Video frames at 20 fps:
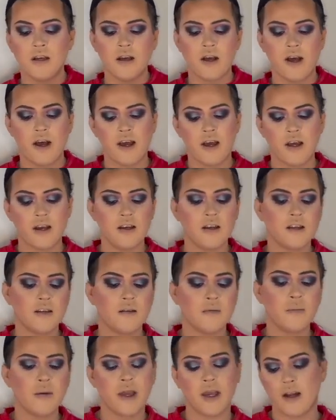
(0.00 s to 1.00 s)
I had another
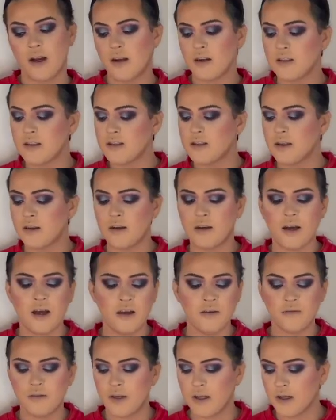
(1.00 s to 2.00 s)
pair, so I
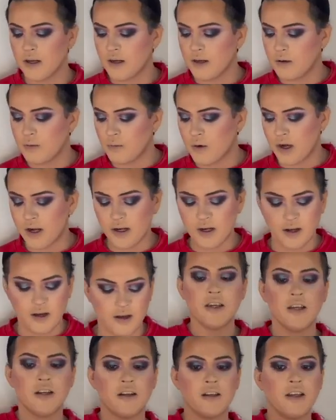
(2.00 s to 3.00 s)
figure why not.
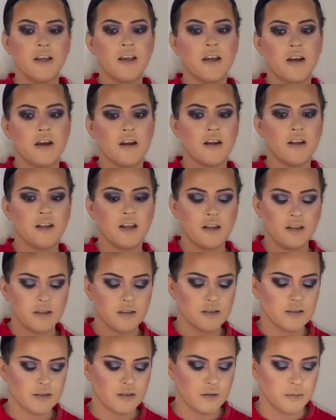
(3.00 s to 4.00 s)
Here they are, they look
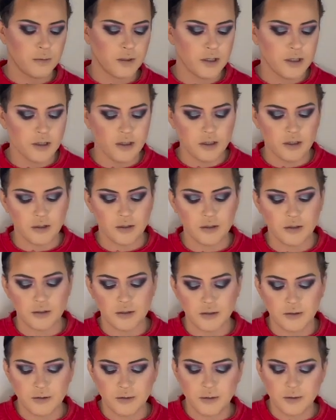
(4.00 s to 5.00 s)
super cute.
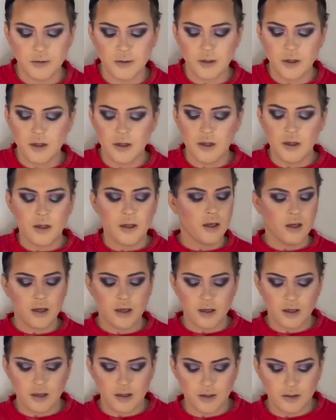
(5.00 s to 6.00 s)

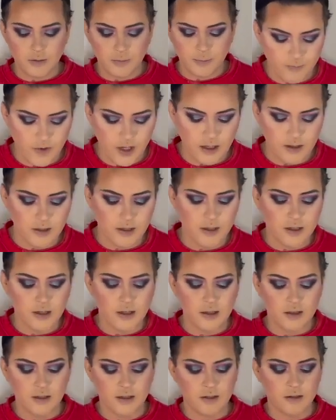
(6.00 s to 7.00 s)
And they're gonna
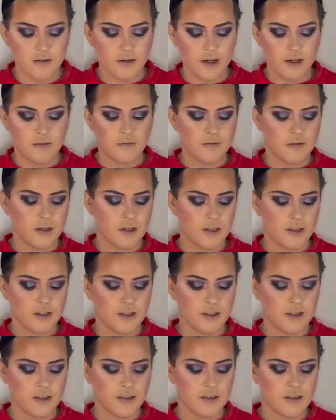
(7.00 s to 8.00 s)
look great for
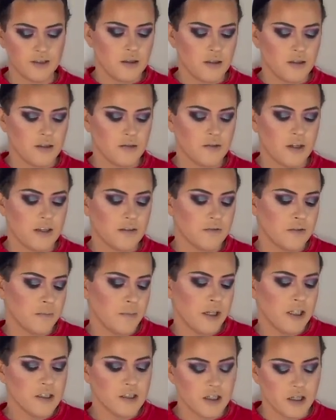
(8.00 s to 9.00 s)
this
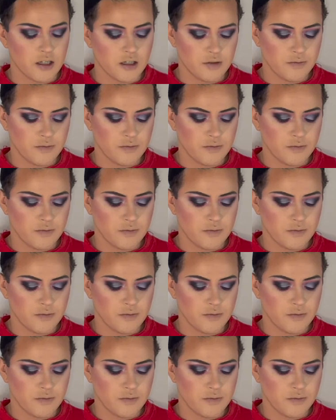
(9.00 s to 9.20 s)
transformation